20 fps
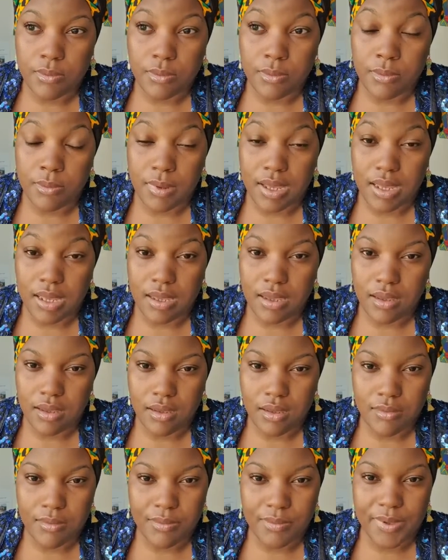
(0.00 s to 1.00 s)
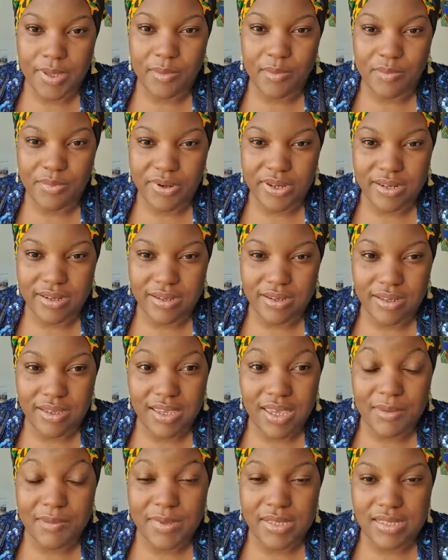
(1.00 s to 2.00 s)
my big brother,
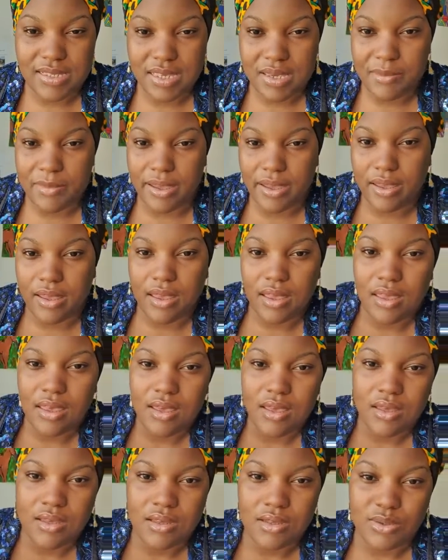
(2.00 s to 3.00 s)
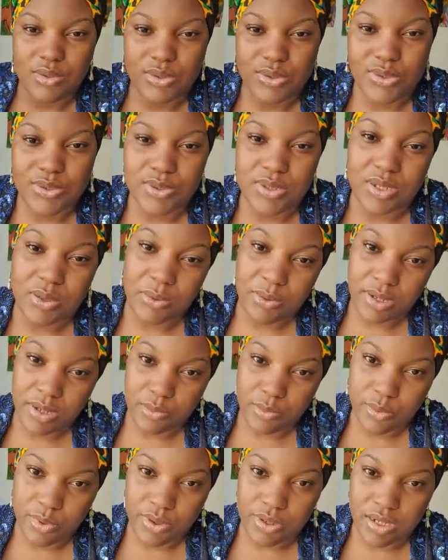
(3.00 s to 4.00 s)
Kemi Seba, who's doing
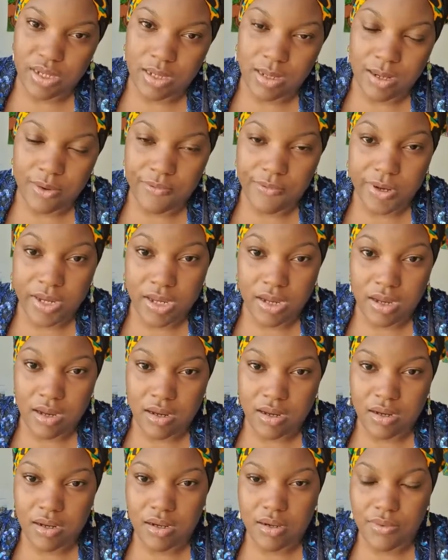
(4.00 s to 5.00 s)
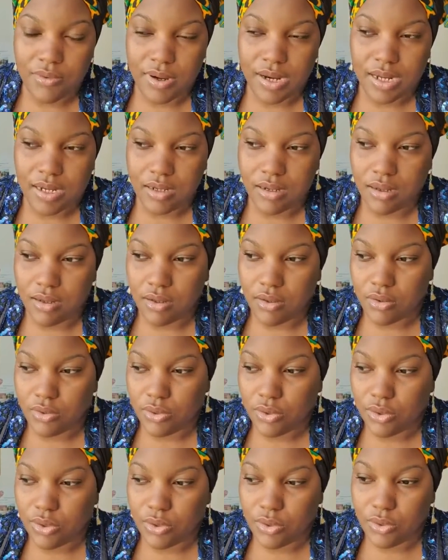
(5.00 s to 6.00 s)
great work in Africa right now,
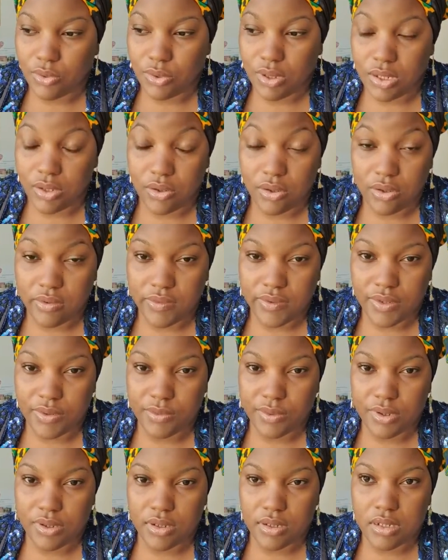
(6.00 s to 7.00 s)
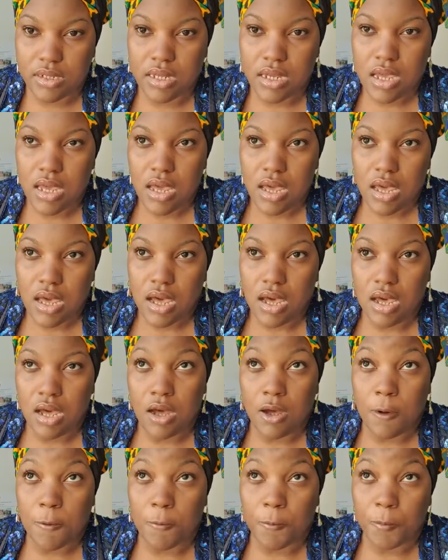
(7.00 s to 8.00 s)
and all over the world.
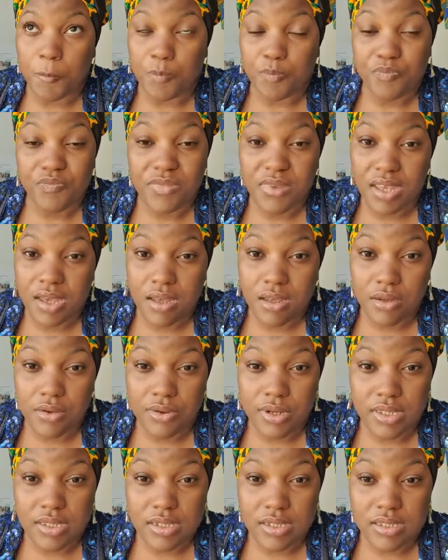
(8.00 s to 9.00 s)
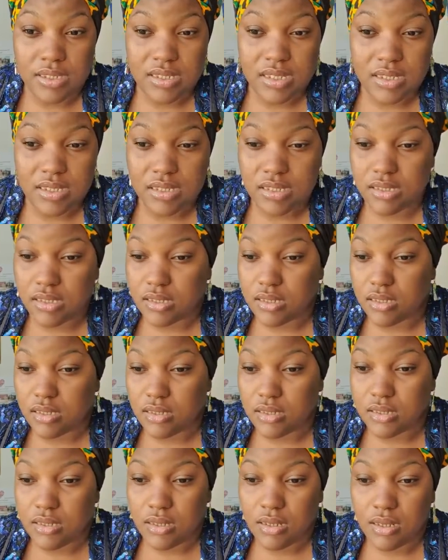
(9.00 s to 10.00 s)
Our great
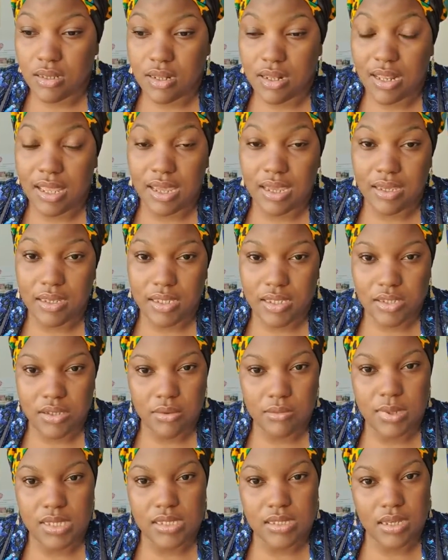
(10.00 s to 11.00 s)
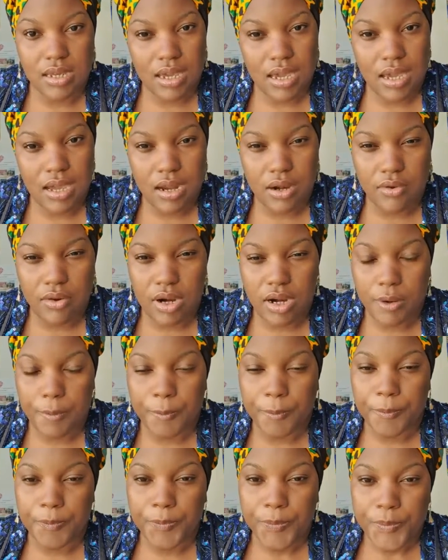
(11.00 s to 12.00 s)
ancestors, like Thomas Sankara,
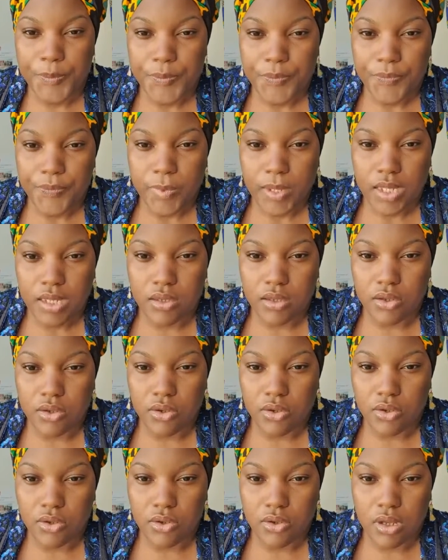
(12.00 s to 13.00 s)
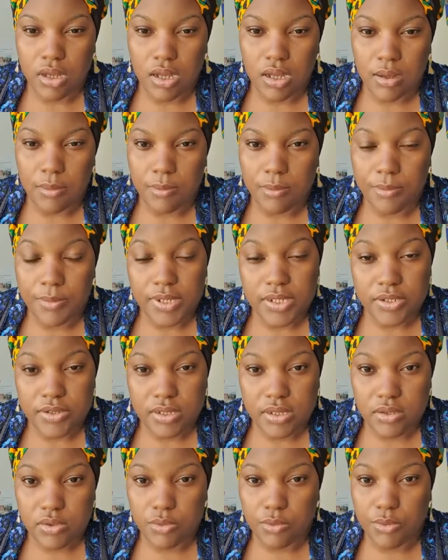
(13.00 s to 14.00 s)

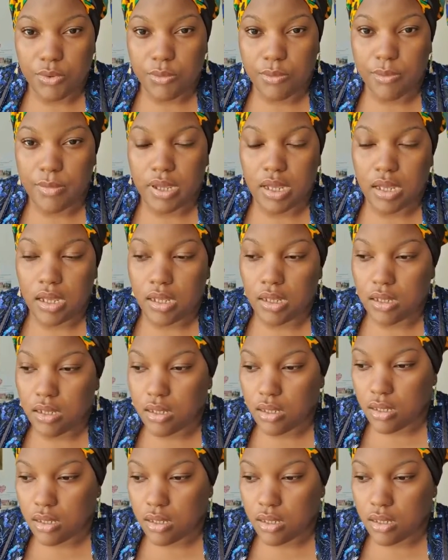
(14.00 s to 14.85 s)
Patrice Lumumba,